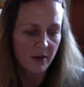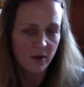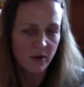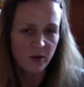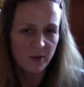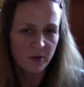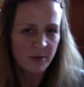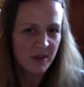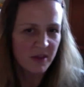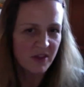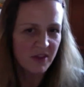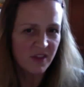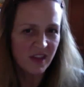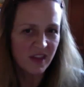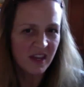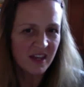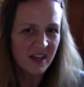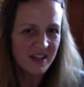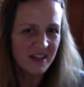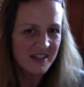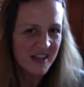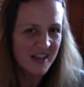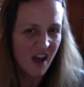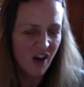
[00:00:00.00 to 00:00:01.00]
be thinking
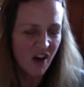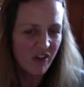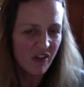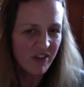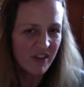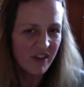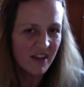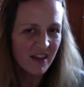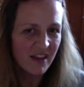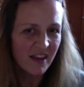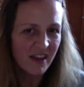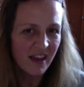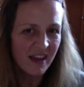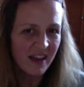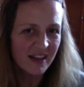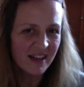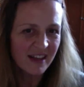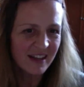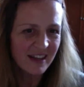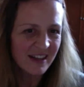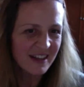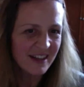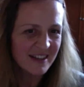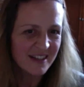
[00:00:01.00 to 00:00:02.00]
is healthy, and
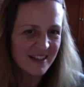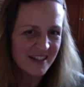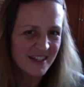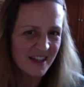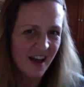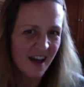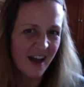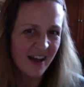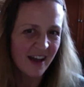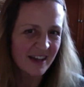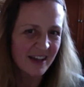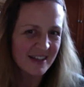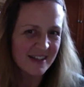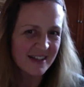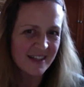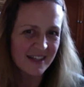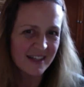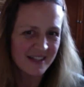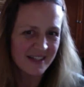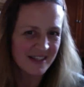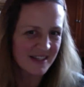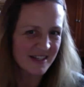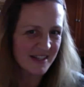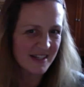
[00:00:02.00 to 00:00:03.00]
it's not.
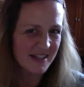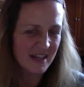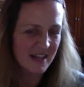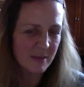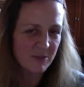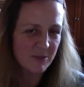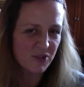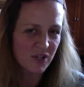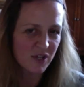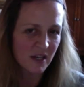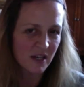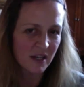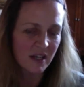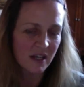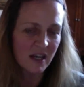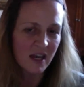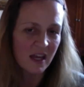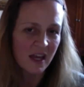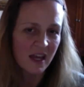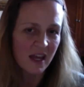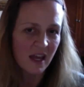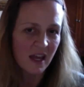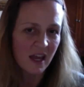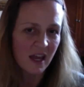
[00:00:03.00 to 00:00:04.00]
It's deception.
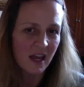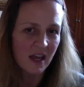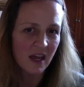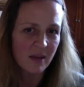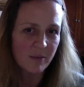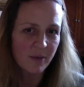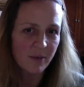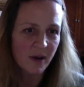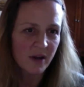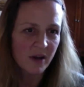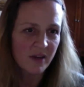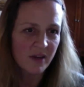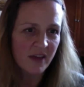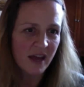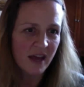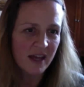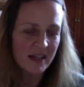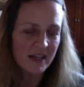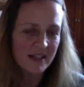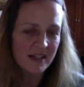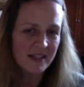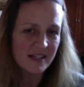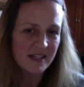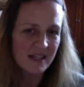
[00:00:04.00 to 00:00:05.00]
And part of that
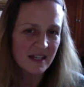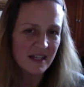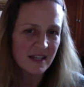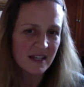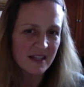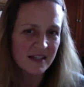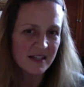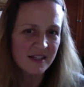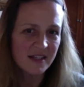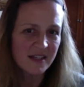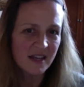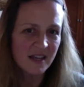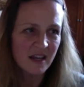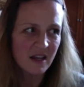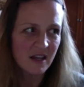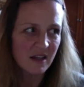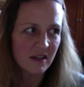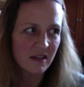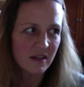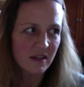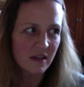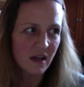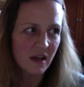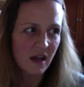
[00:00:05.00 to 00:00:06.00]
is yeast,
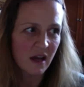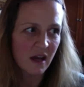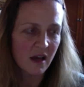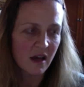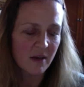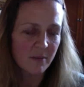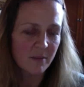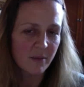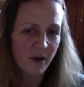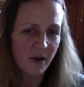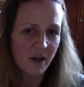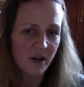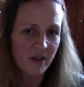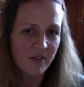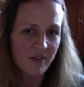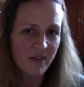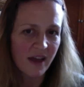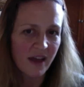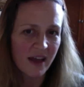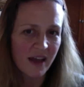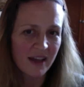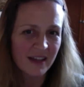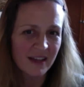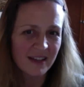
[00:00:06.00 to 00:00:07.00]
and part of
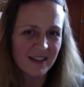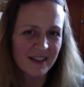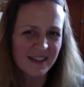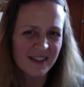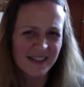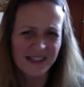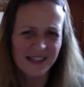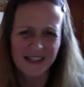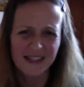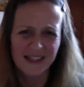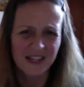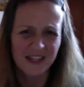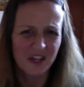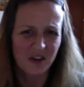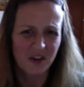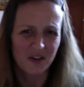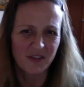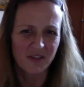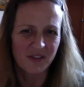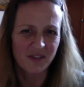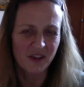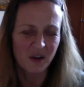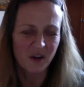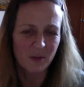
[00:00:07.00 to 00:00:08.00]
that is this
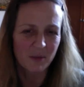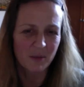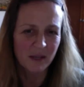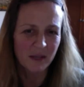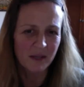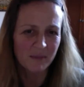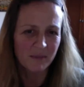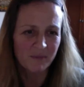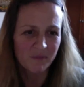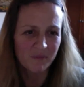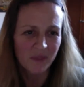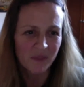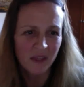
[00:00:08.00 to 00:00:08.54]
urine therapy.